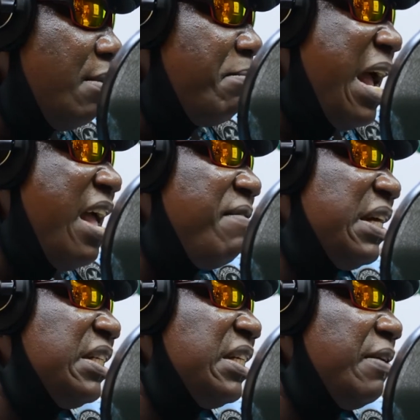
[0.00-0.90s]

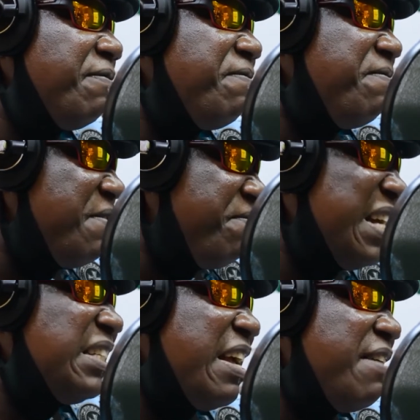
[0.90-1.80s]
ever
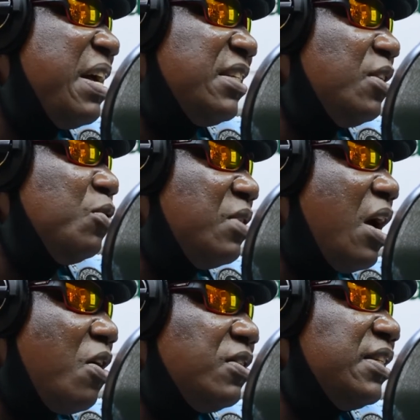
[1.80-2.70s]
single
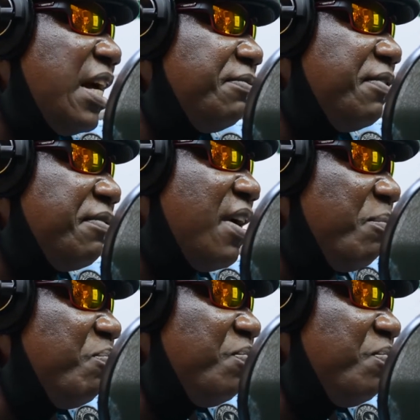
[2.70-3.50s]
na Concert Fever.